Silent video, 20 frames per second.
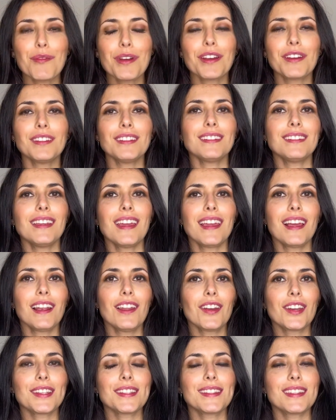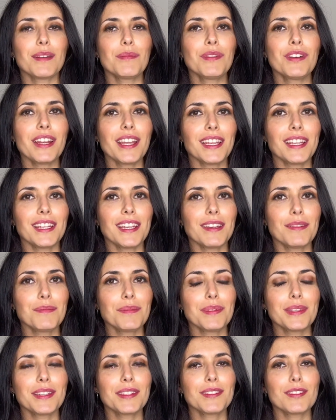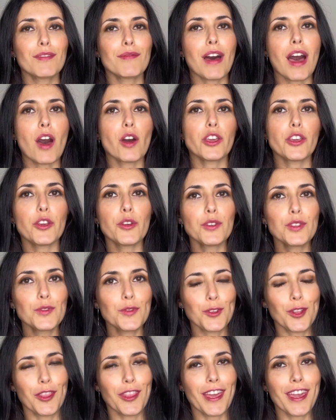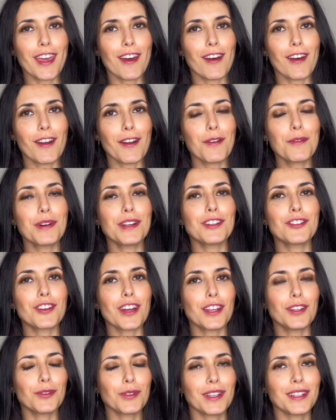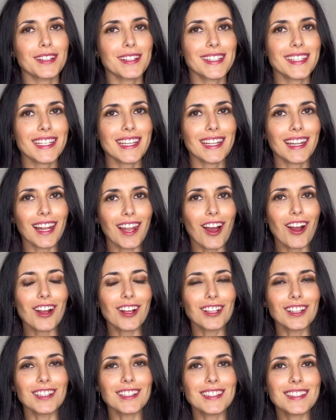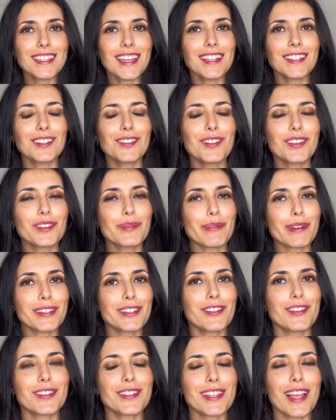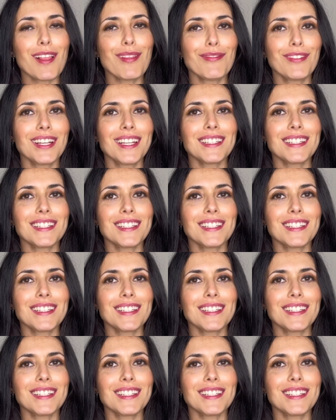we're going to take a look at some more idioms because of how useful they are when trying to understand locals and to express yourself in